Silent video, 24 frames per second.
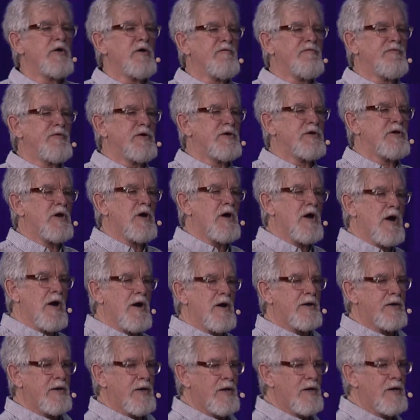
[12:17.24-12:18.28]
your foot to
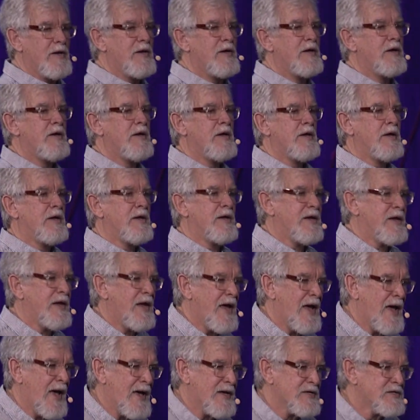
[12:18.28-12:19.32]
hurt?
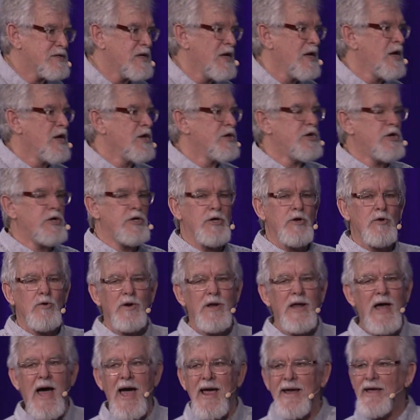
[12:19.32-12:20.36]
Yes. Do you
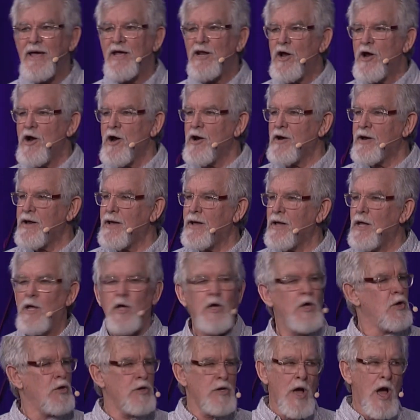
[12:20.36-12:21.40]
like it hurting?
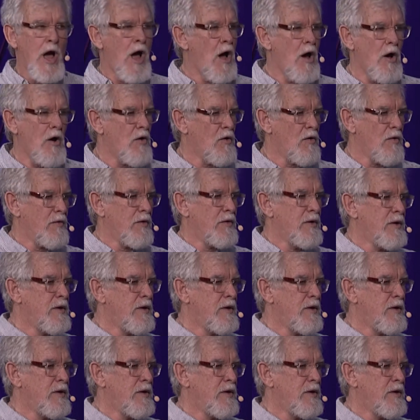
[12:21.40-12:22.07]
No.